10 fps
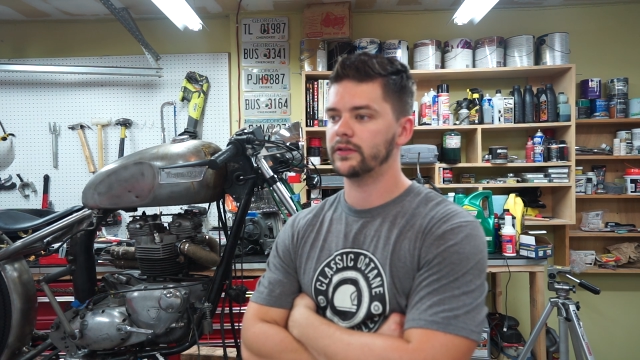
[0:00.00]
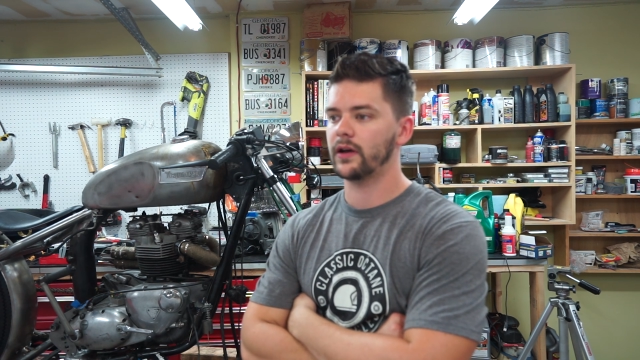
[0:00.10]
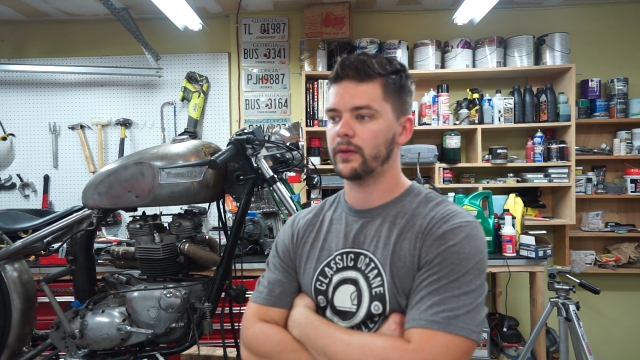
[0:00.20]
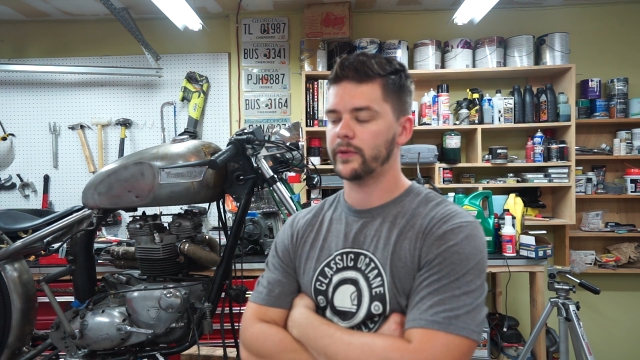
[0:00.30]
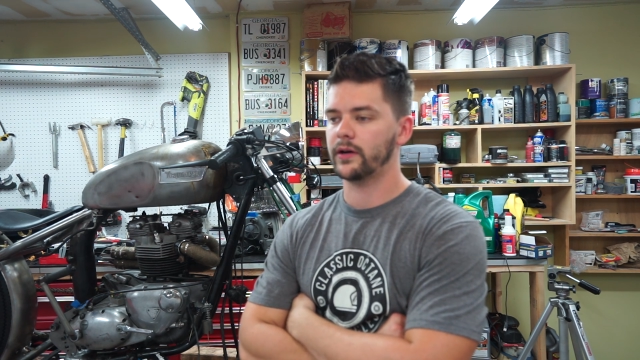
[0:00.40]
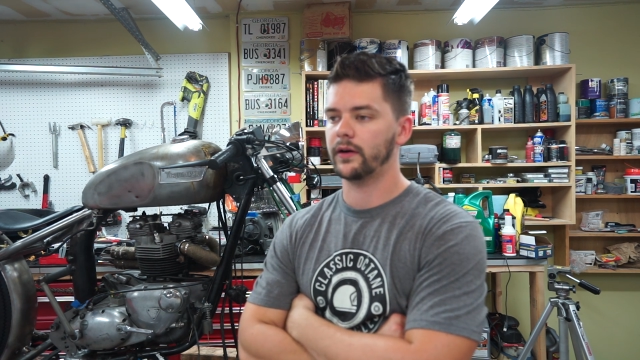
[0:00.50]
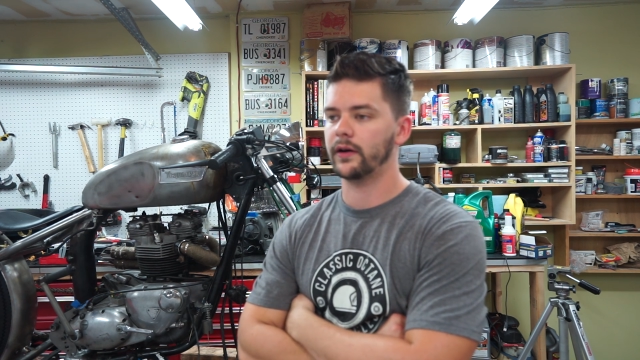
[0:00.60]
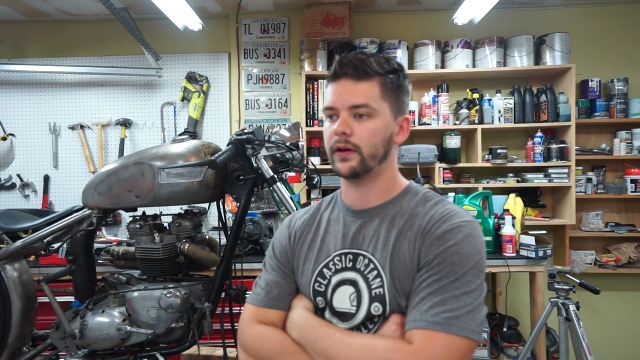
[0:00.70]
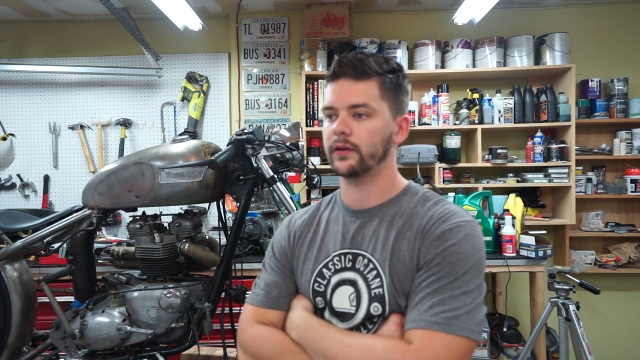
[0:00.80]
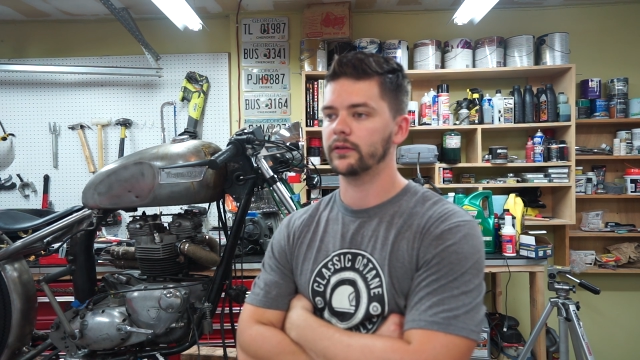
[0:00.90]

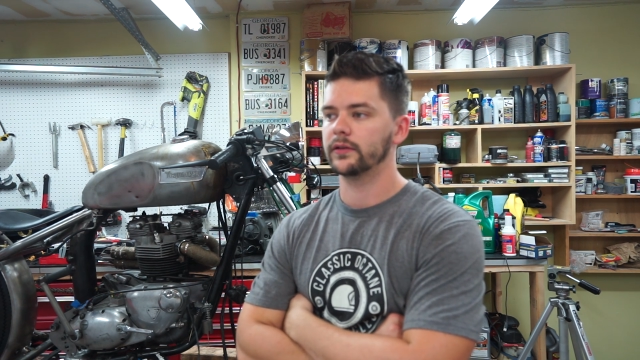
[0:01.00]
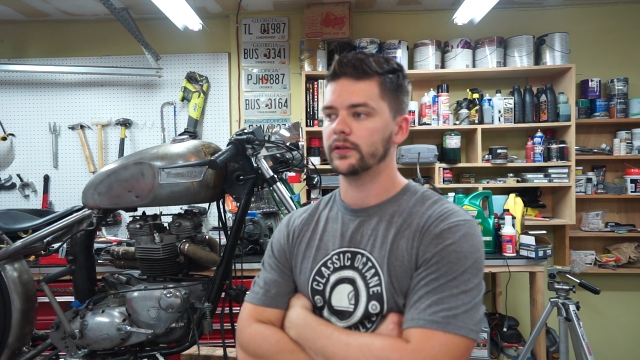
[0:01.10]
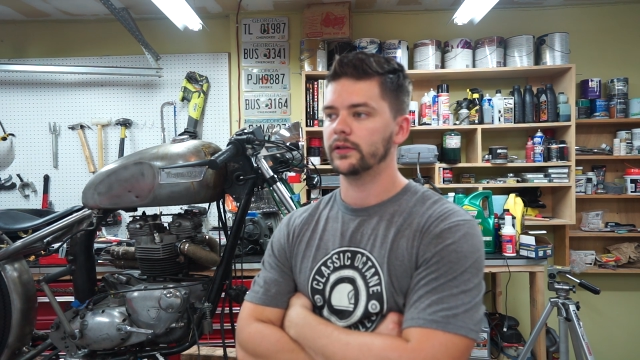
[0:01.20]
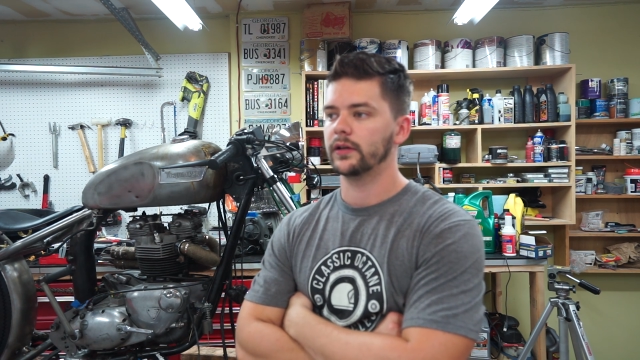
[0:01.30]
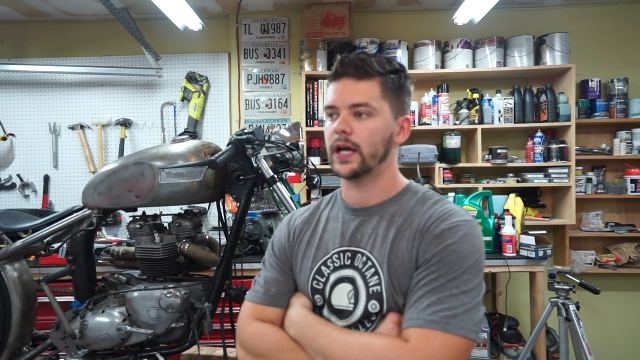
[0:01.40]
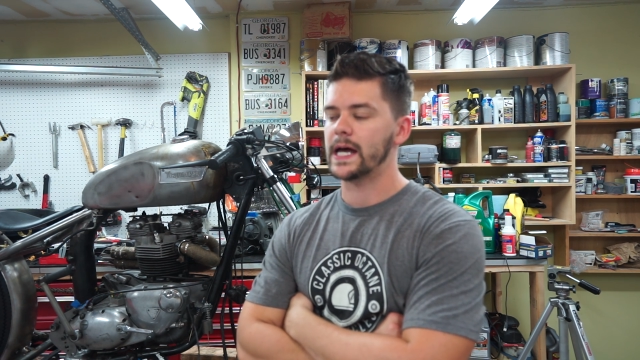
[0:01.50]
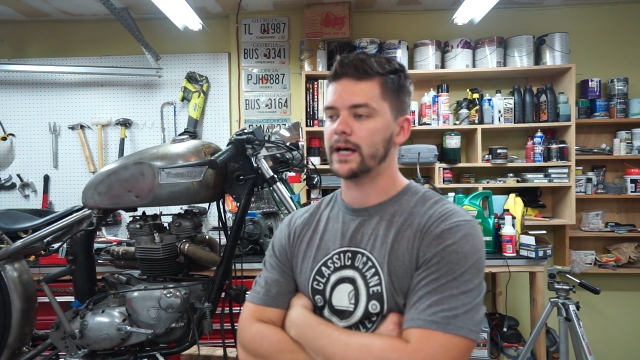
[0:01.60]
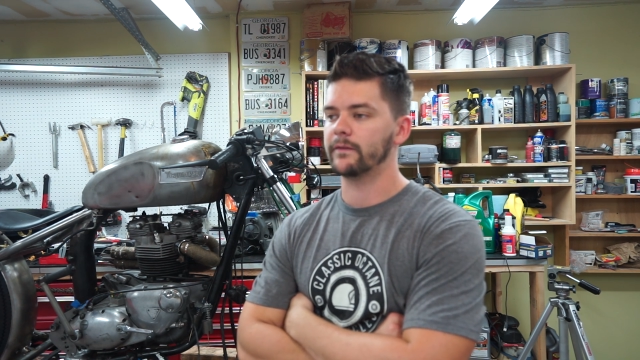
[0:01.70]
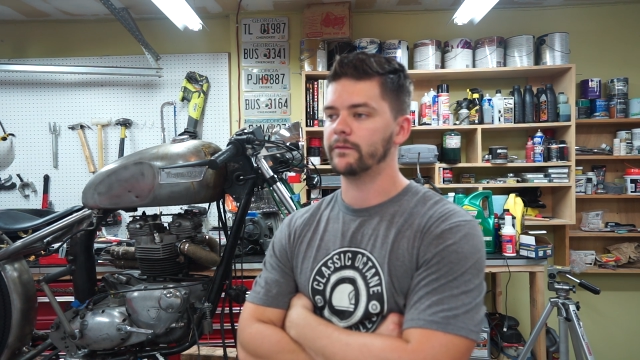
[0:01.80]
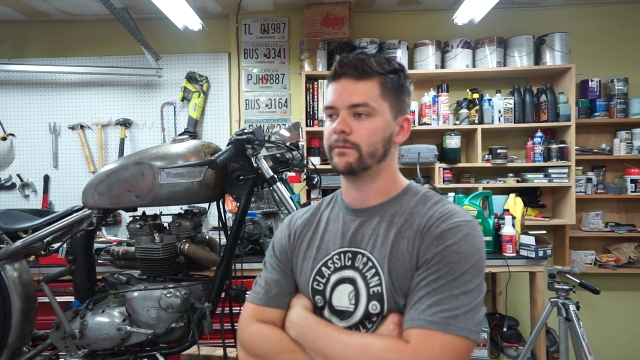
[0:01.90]
Yamaha
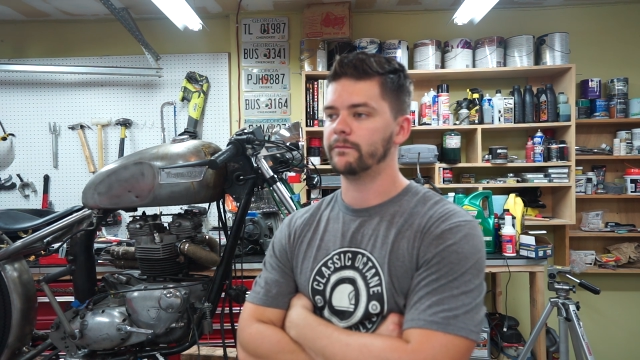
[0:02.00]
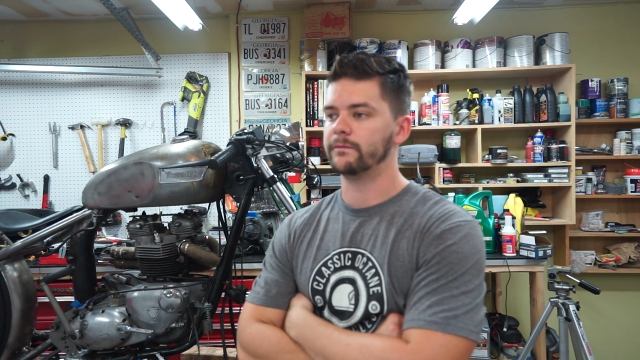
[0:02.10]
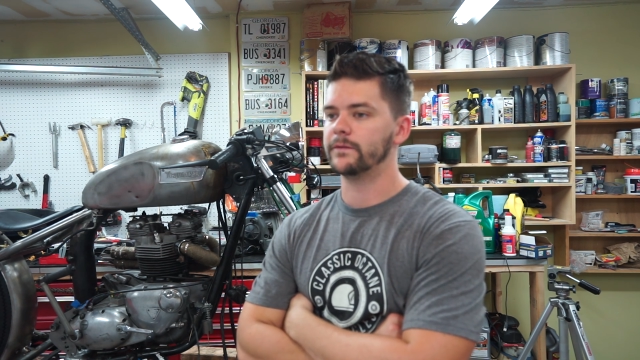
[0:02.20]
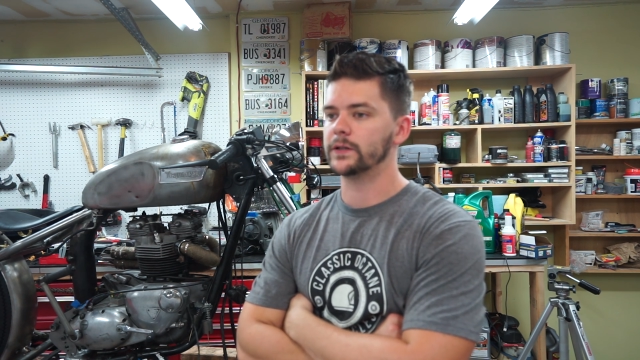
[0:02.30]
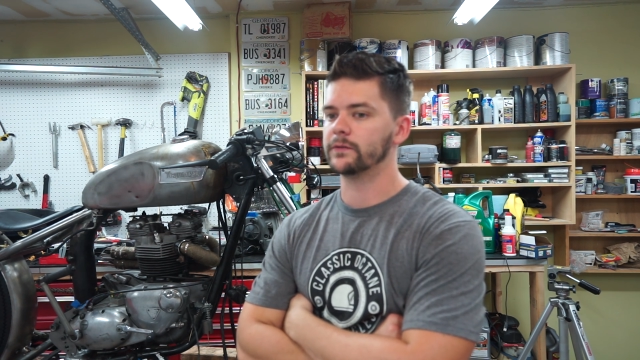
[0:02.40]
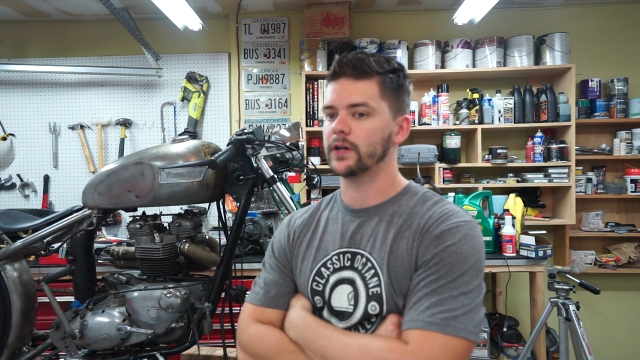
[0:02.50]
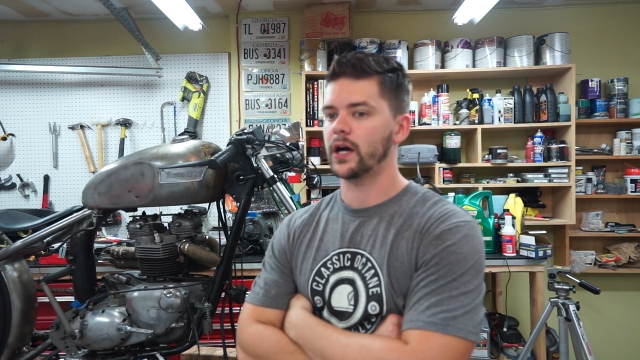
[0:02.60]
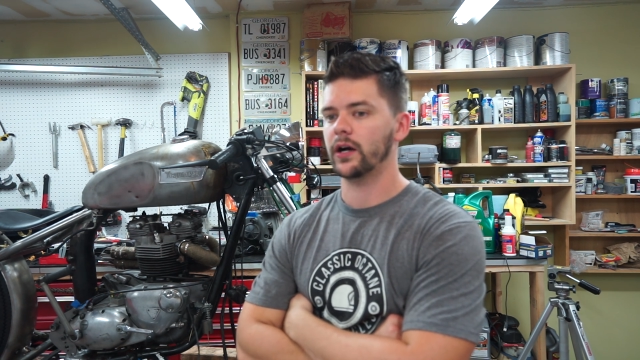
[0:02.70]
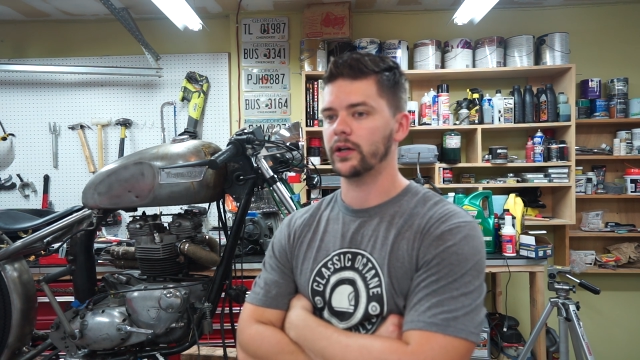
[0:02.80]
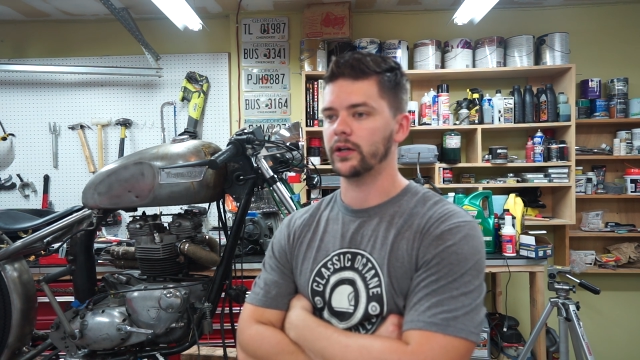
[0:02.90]

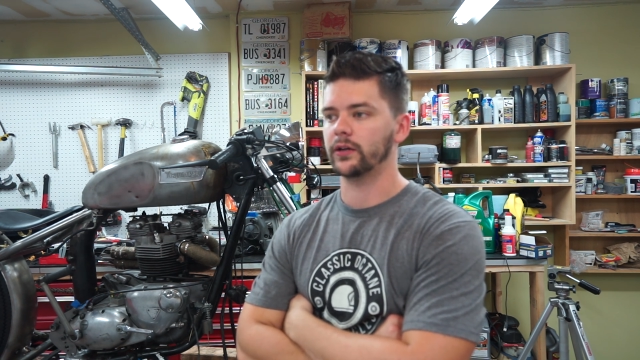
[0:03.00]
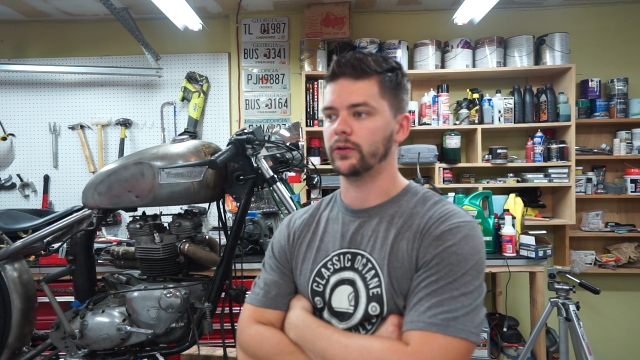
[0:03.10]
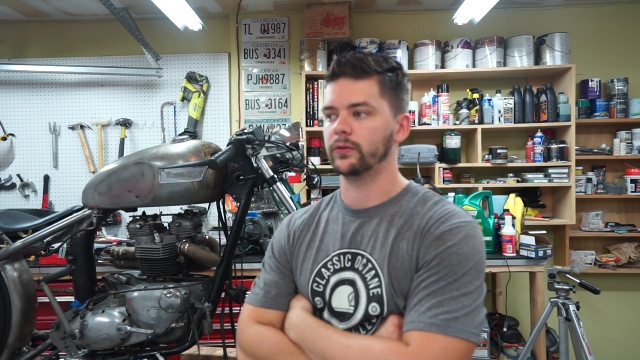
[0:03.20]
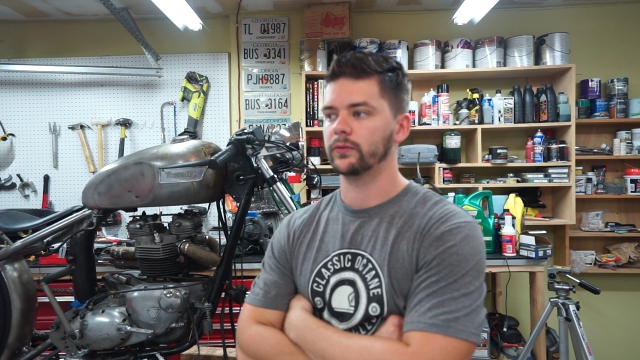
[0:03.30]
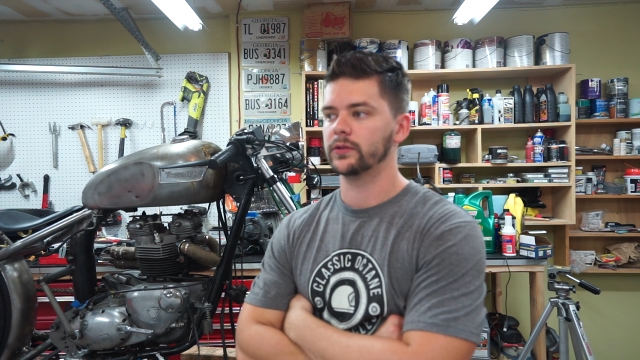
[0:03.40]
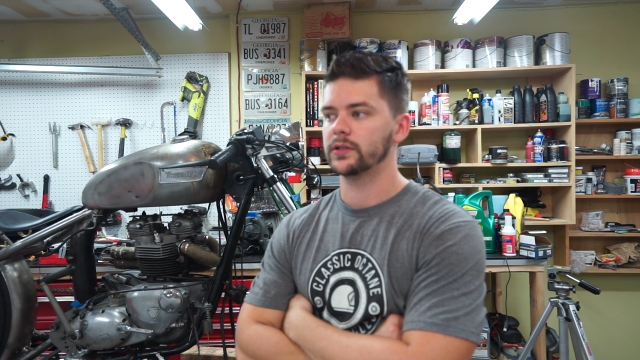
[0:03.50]
Virago.